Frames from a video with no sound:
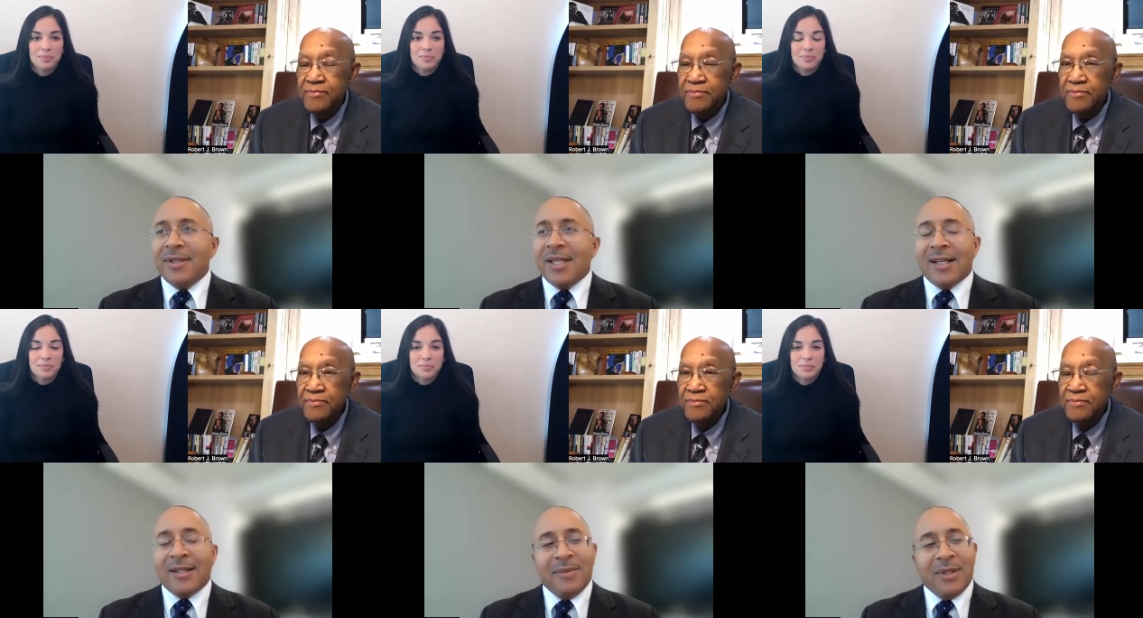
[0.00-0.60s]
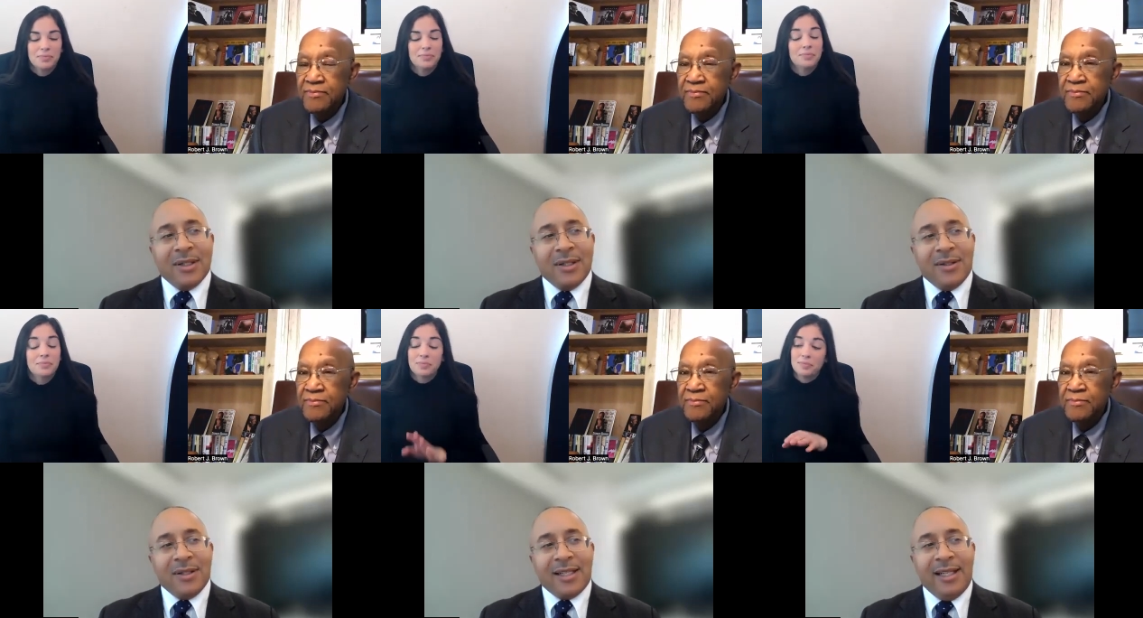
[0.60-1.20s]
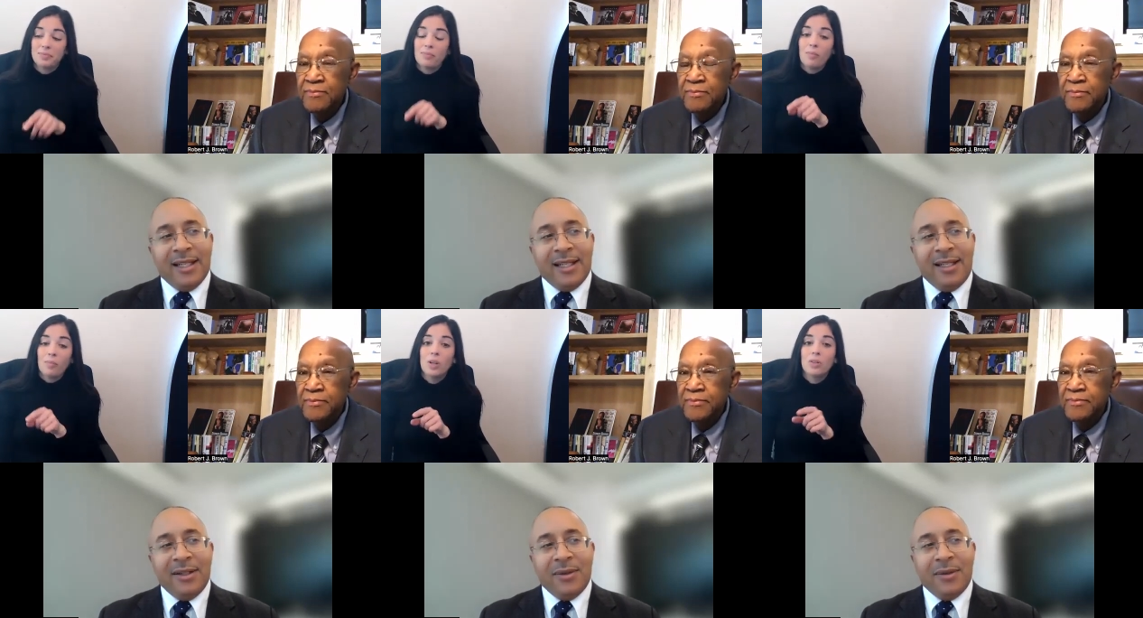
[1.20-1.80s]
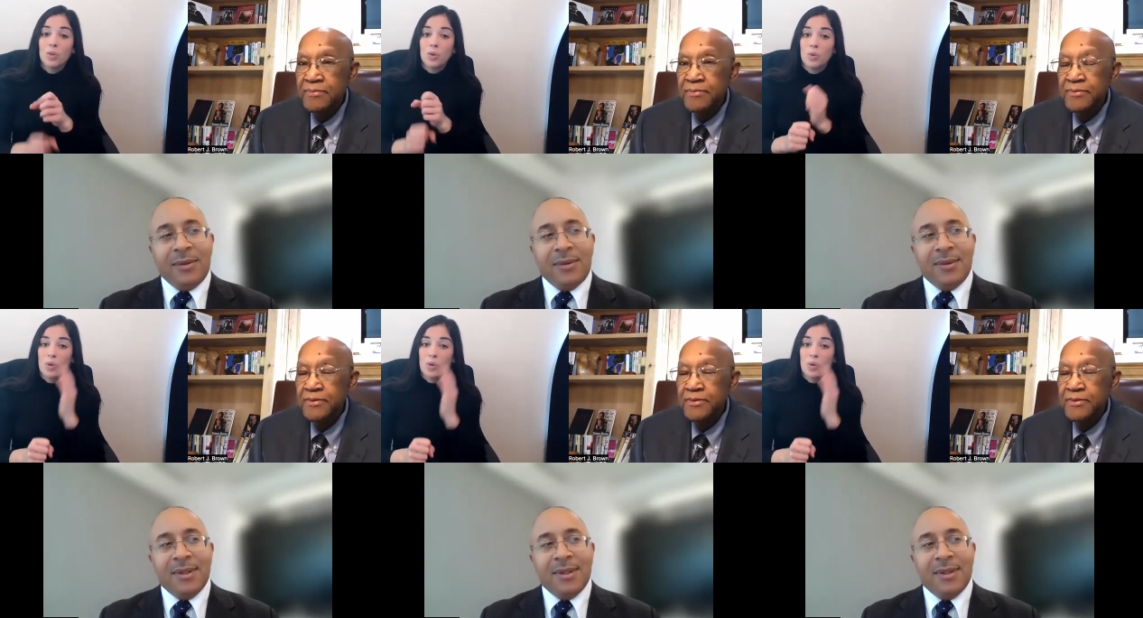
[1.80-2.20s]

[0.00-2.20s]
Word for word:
Speaker 1: Dr. Martin Luther King, I know